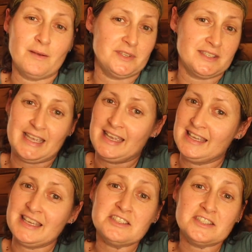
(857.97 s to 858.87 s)
I'm just
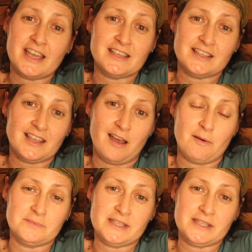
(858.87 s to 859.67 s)
taking each day as it comes,